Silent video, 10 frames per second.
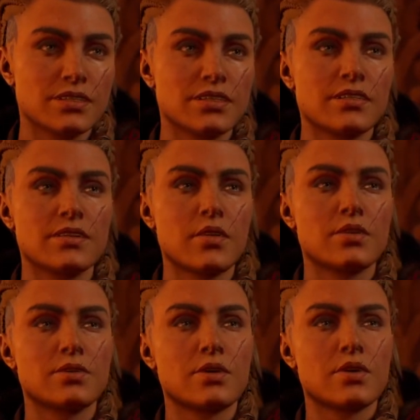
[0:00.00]
drinking in the
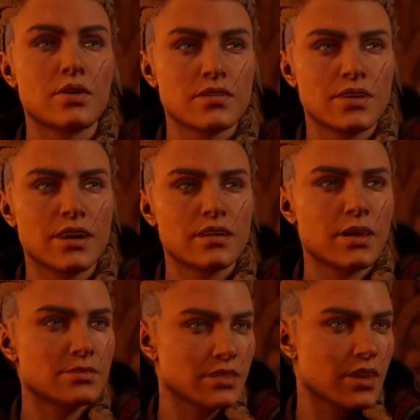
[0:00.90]
Longhouse when the
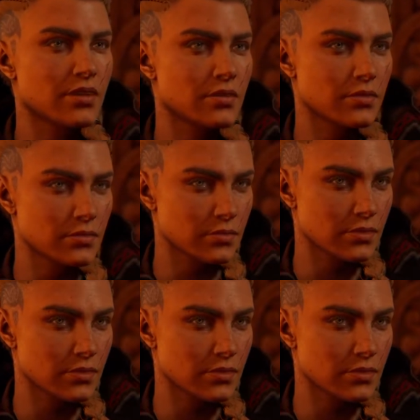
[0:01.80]
attack began.